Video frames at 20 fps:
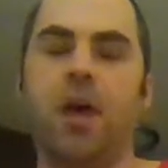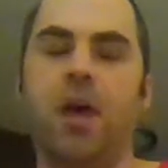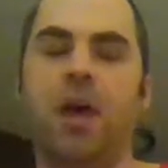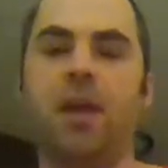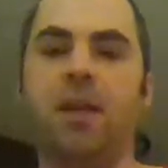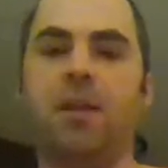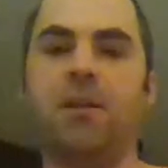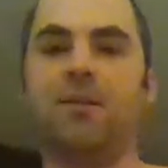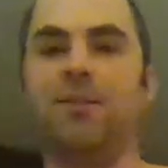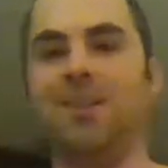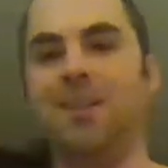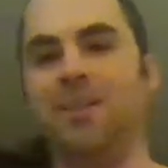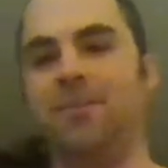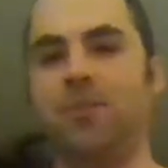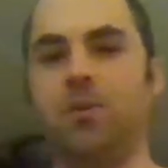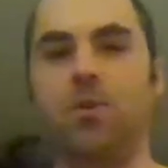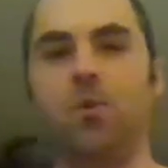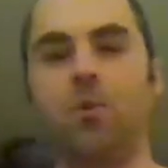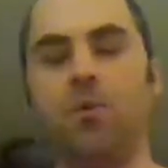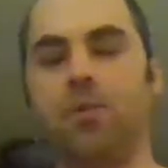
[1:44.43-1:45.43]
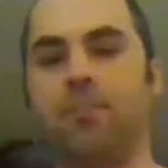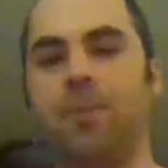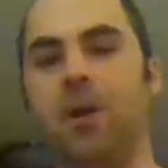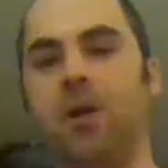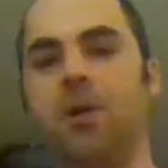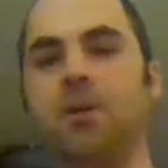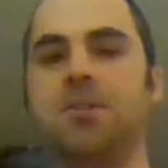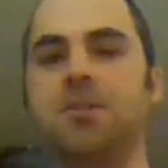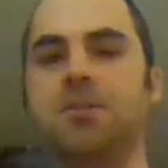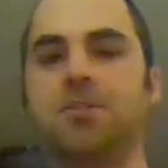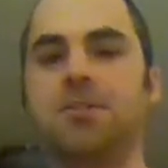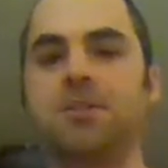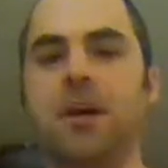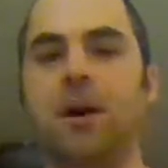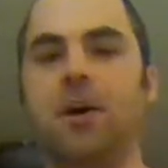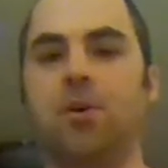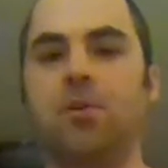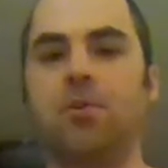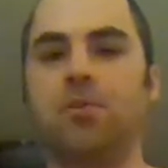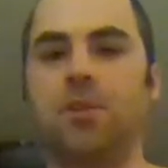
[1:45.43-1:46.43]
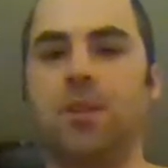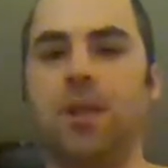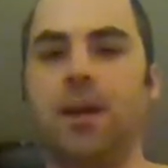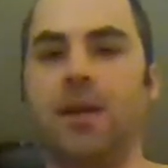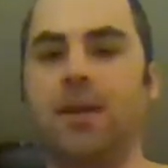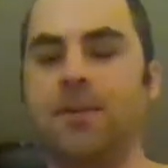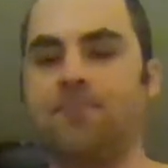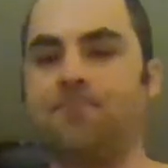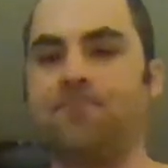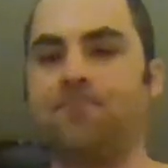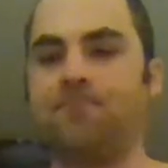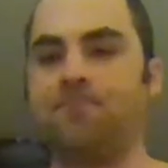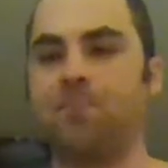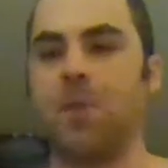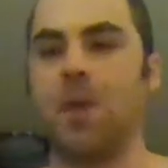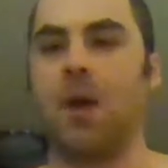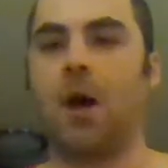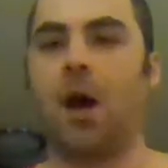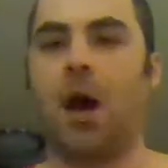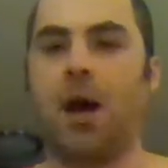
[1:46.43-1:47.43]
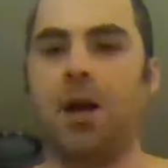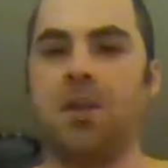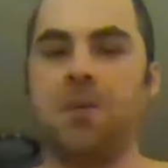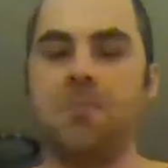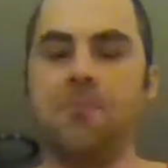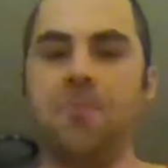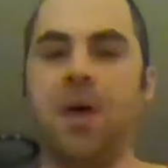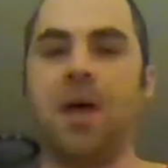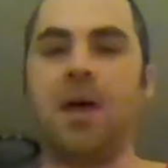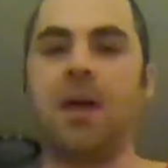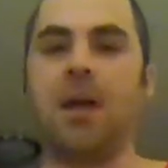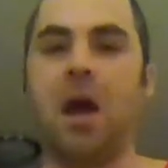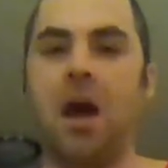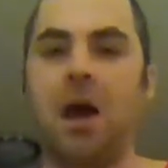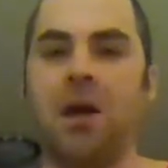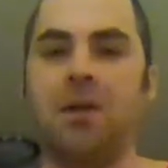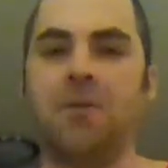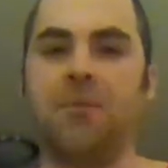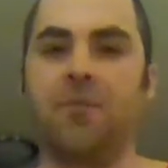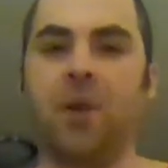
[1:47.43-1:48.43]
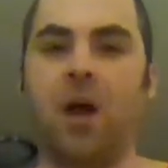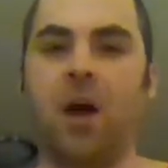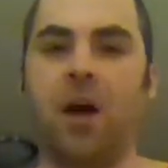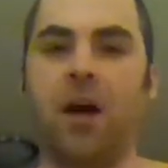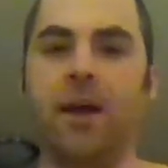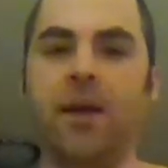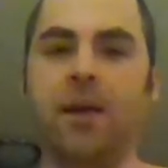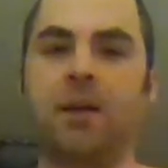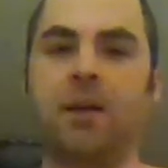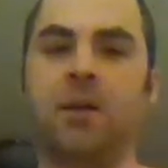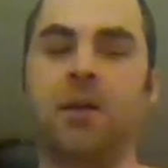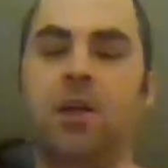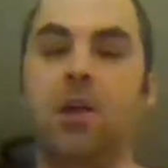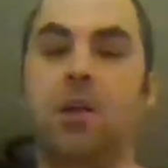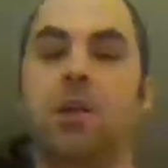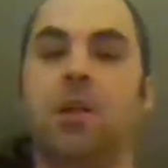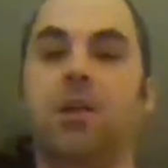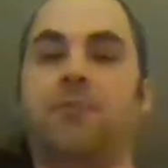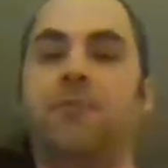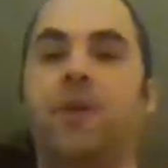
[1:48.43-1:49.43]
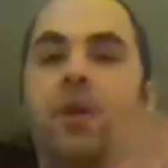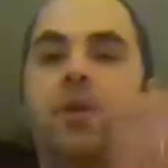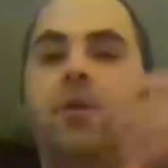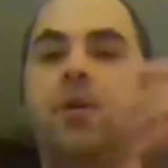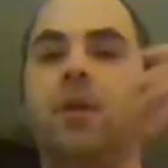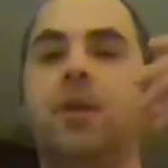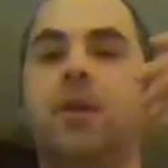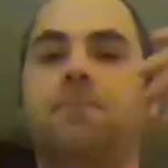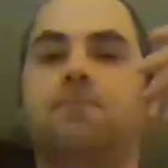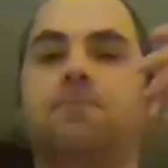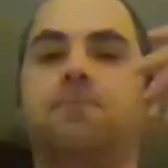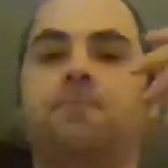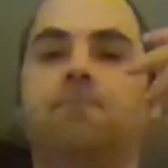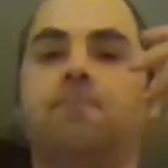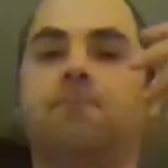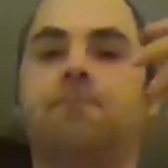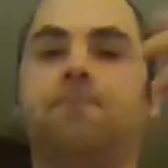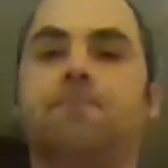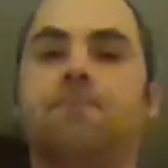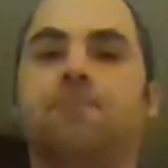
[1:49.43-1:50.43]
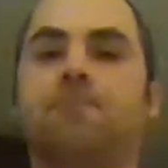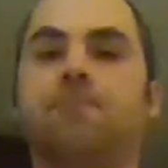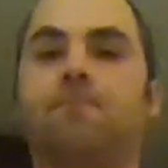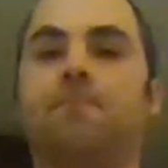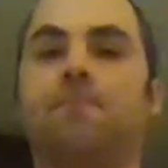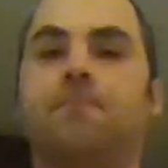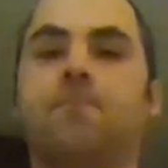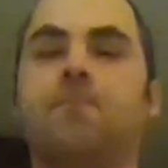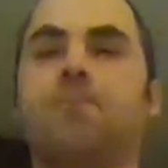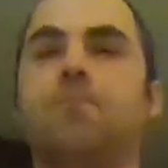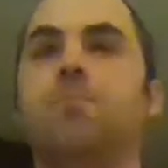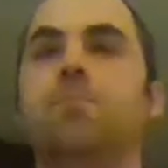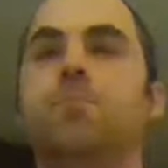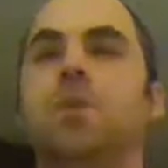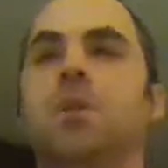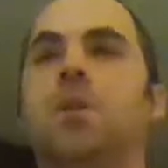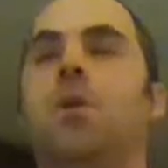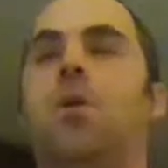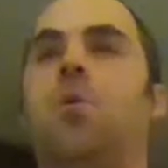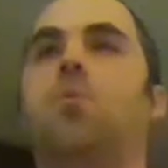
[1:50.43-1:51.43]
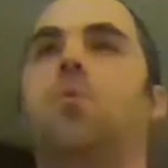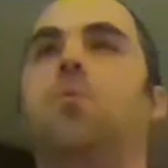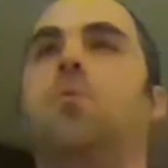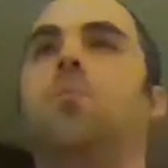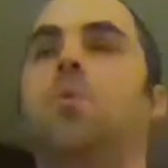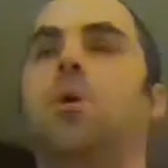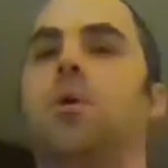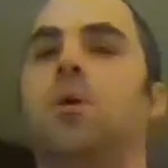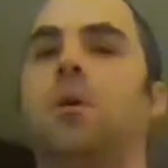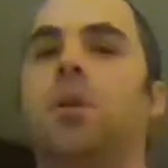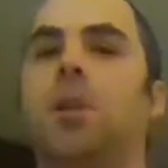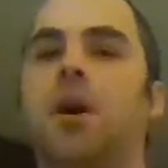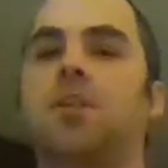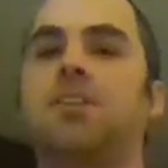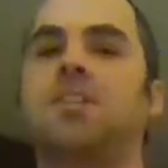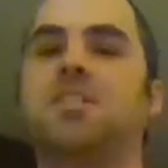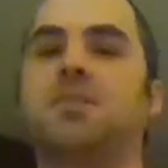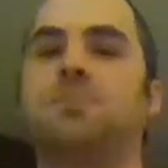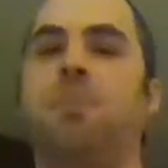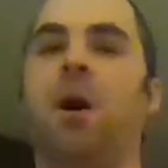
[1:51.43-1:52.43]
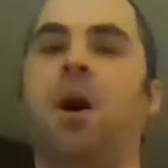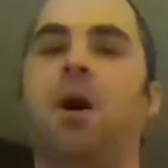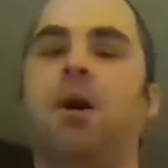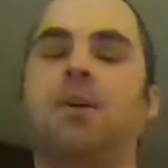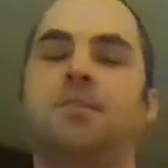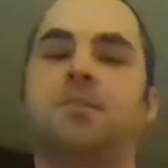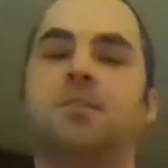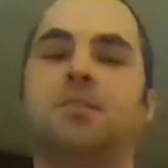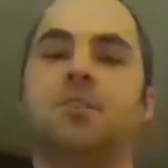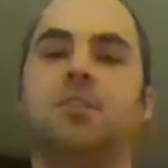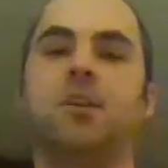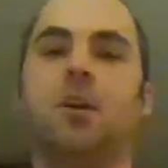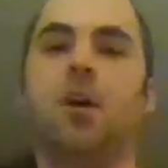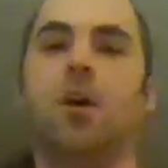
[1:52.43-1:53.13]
and even North American style, like high impact, high flying, like very, a lot of spots